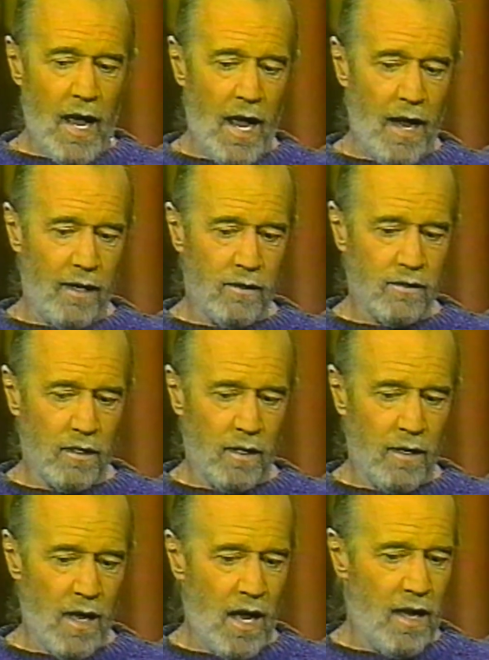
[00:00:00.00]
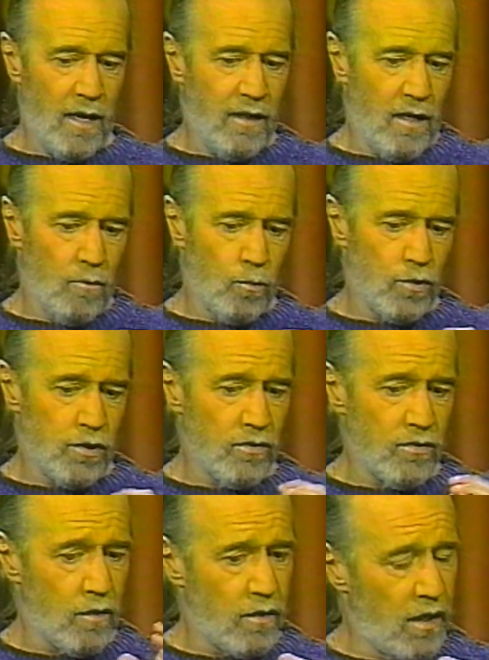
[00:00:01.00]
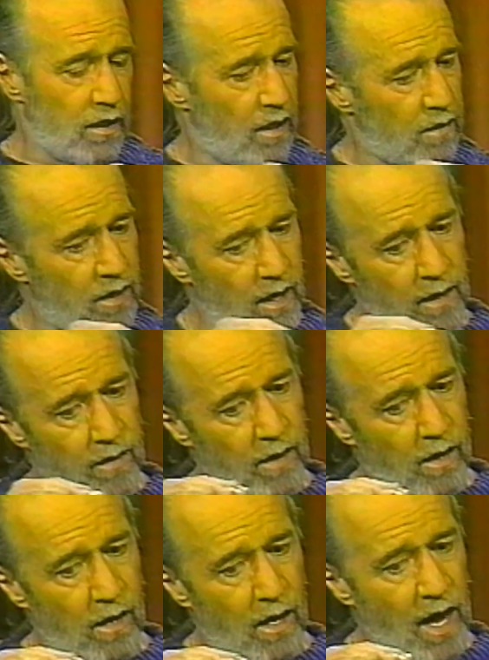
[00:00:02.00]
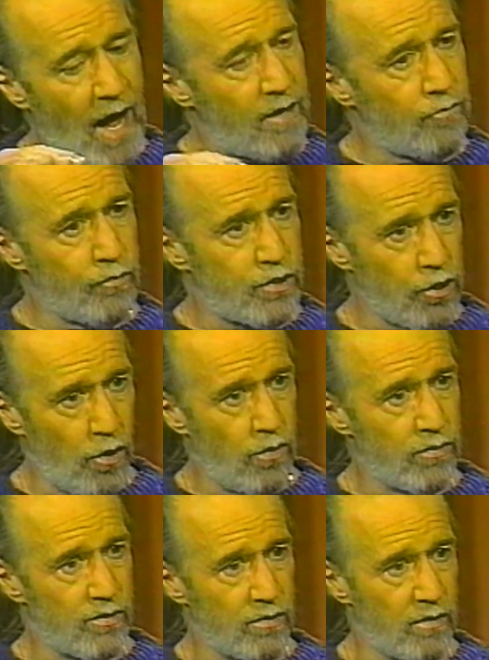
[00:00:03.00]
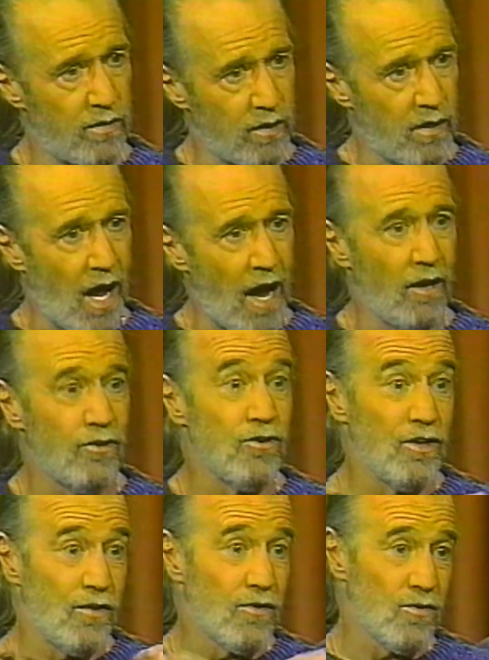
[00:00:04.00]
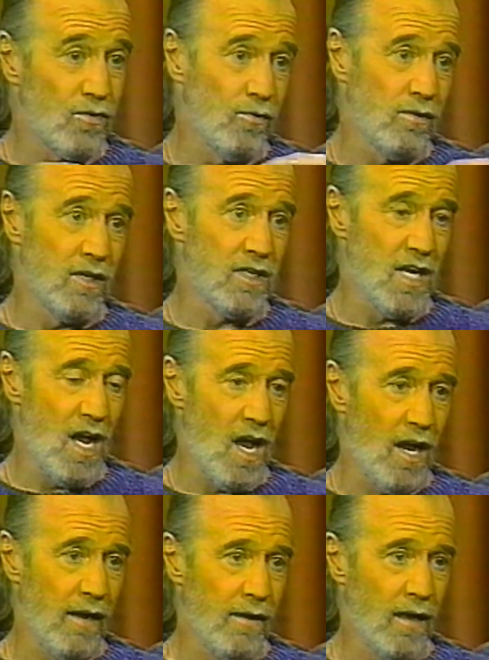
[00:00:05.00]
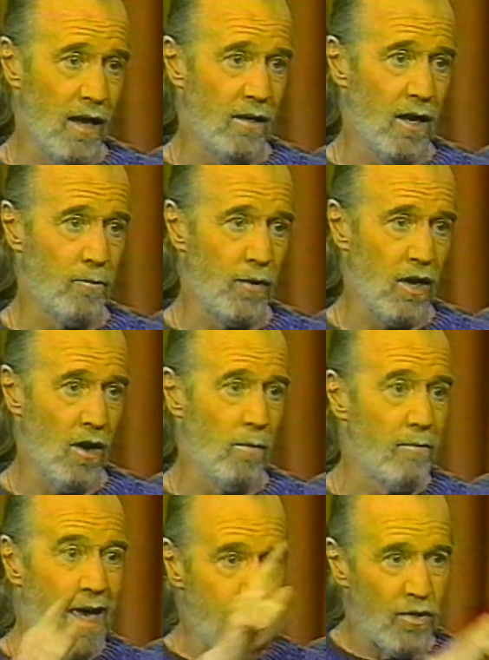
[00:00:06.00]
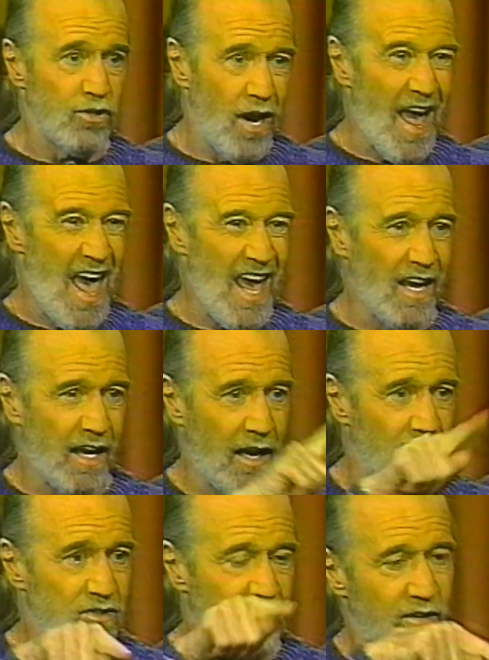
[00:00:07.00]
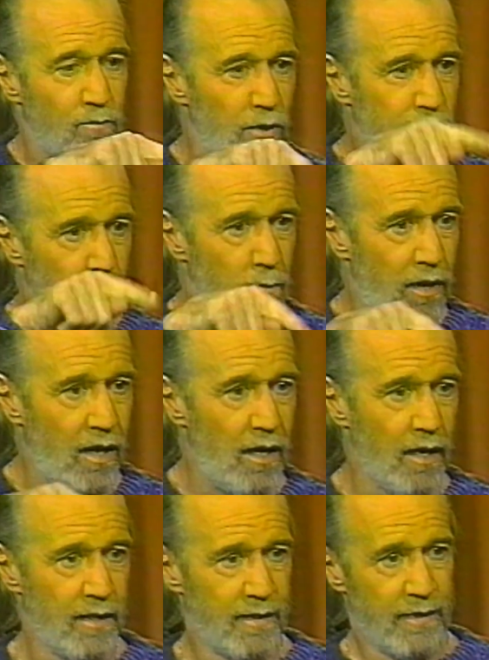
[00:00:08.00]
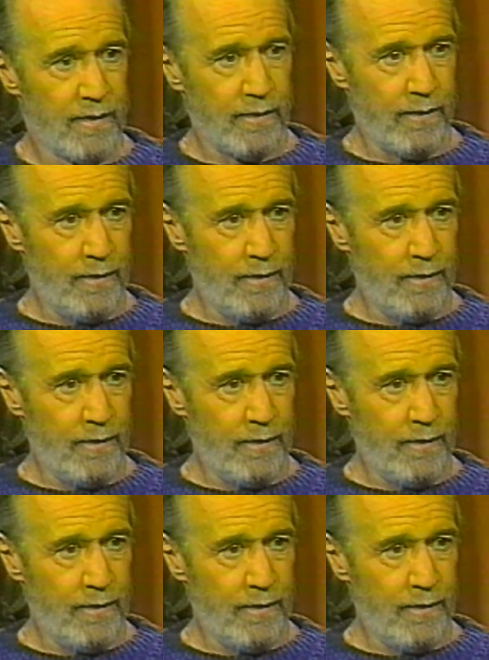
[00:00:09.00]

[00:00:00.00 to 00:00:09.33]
And it was just a thing that I had to return to the guy underneath the suit and the tie and become Mr. A again instead of Mr. B. Were there